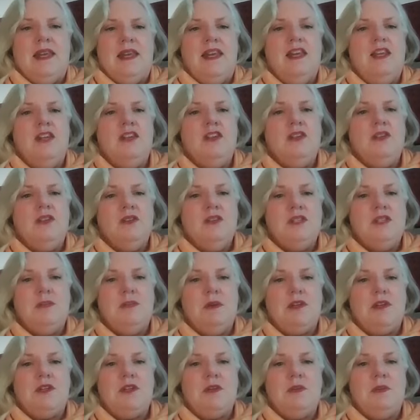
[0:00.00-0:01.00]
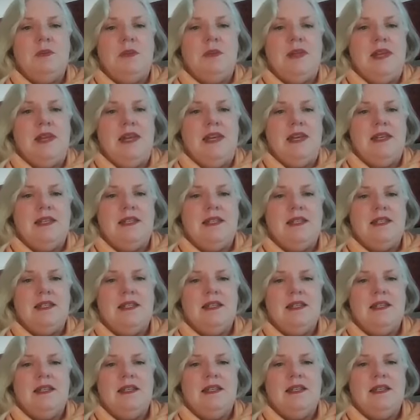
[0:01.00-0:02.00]
In your special
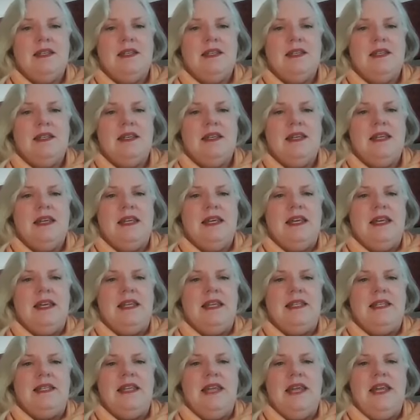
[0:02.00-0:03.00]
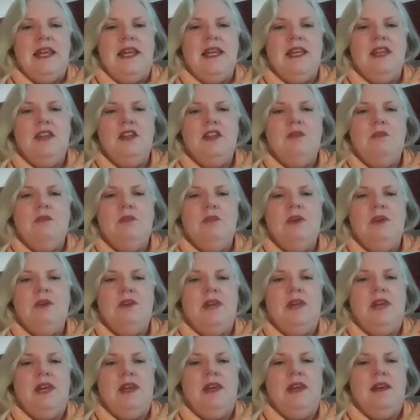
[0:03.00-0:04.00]
place, take in the
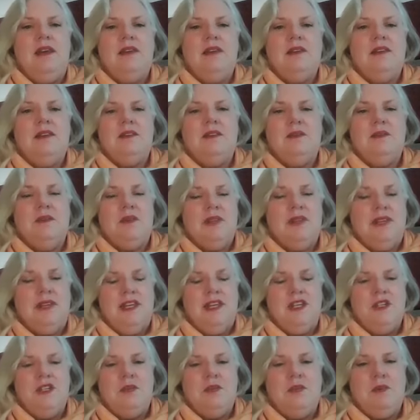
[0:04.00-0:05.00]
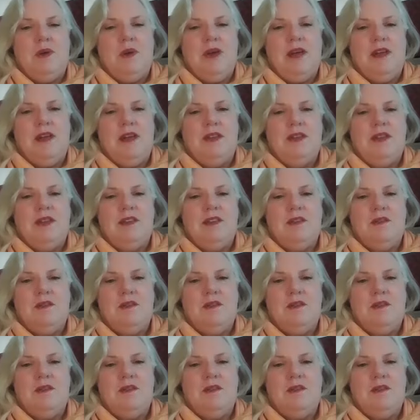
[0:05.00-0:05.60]
beauty with each breath.